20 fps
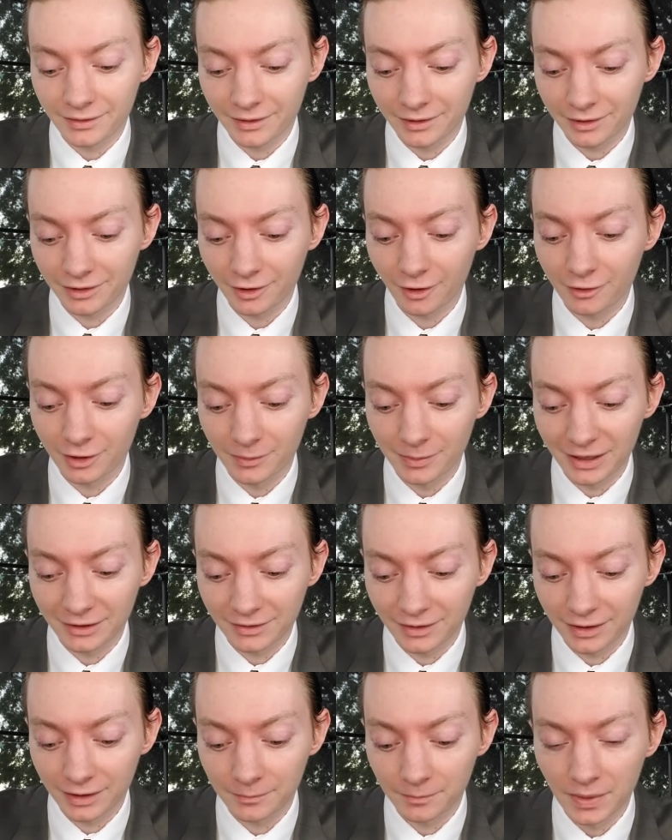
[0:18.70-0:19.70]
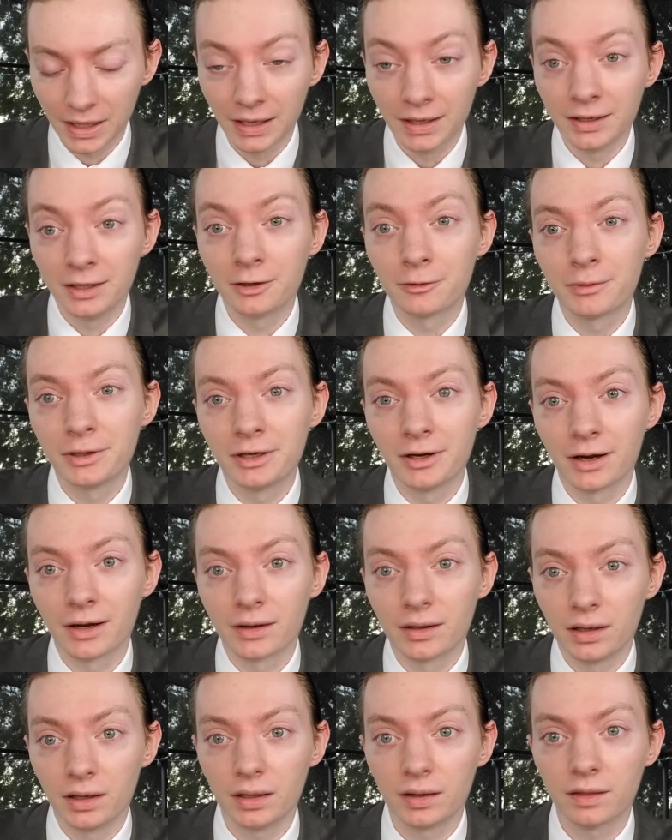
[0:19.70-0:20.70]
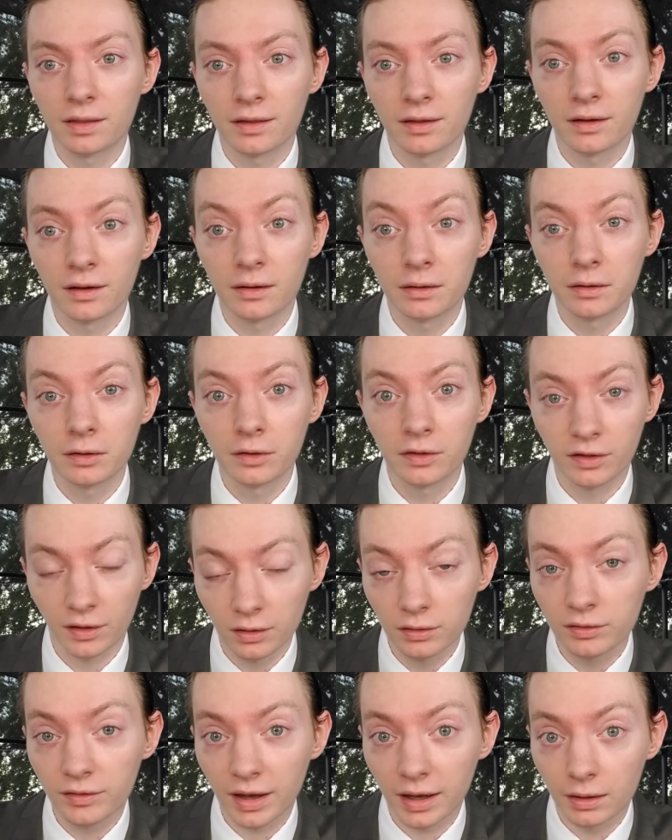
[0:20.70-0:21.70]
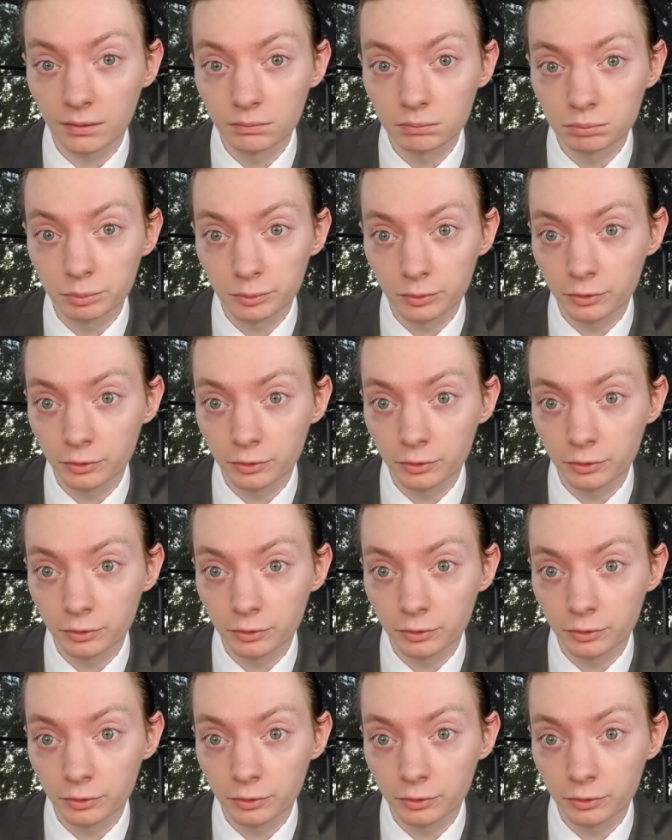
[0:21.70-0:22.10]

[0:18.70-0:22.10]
sorry about that. Here we are. It's sundown.